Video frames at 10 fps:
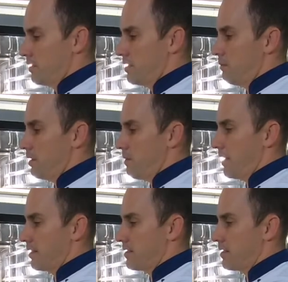Simply
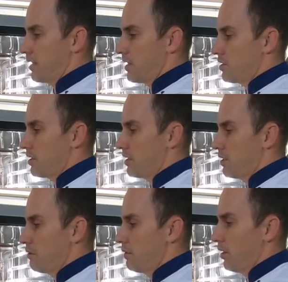make the selection
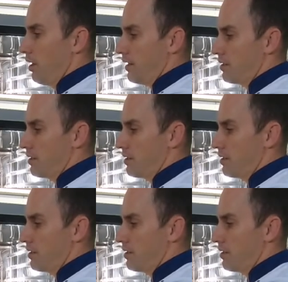that you would like